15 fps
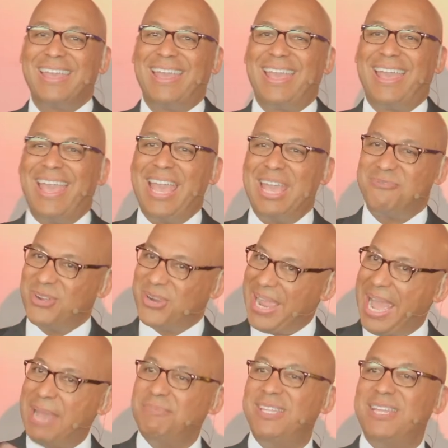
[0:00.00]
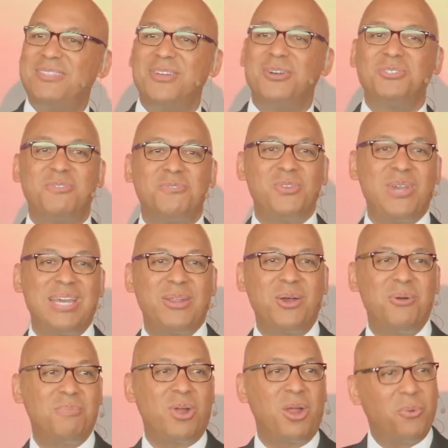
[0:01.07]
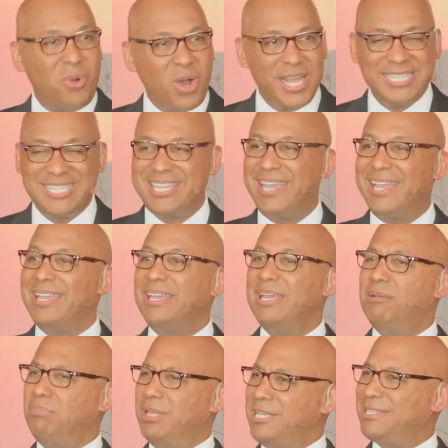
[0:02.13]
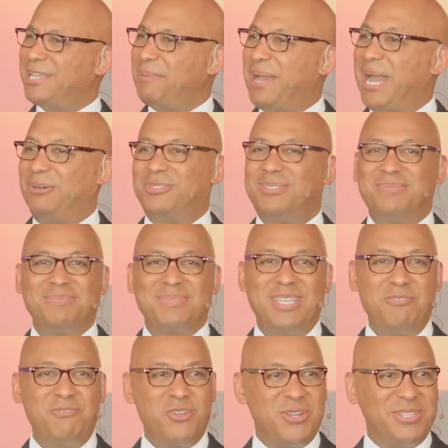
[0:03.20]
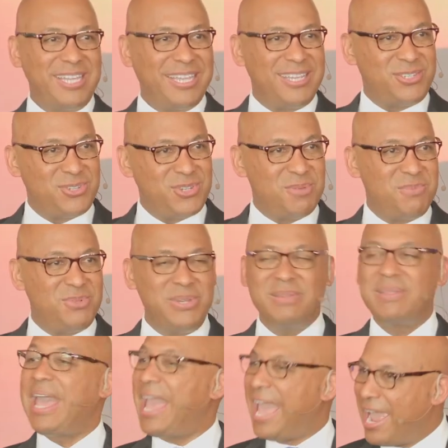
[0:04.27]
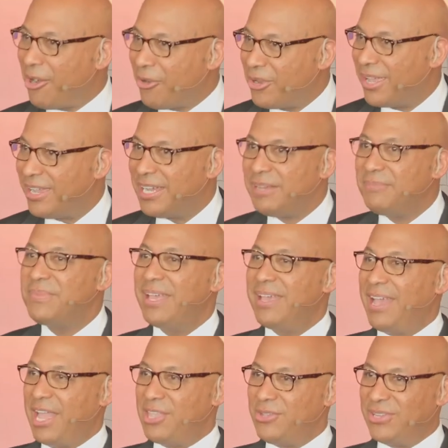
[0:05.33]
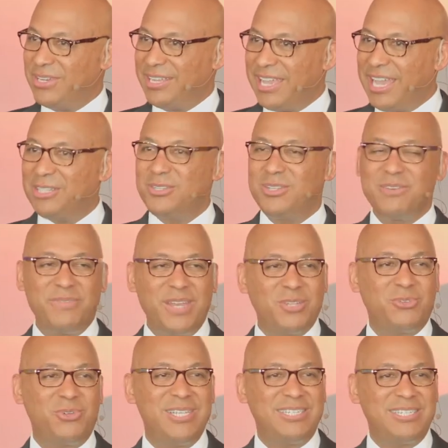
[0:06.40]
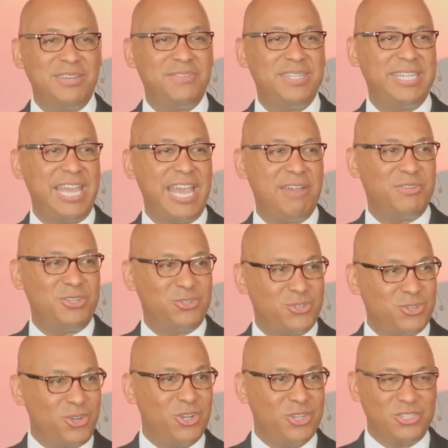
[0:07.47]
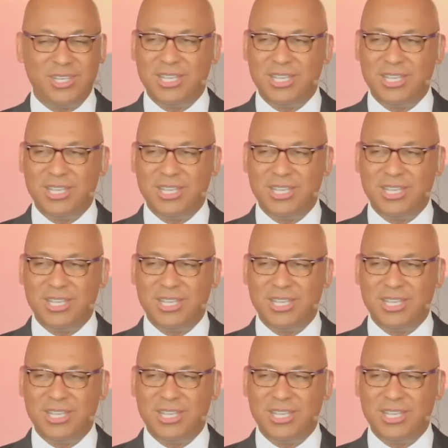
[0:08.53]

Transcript: and we're happy that those of you at home are watching, please come out. If you're in the Kisumu area and you can get to the Victory Seventh day Adventist Church,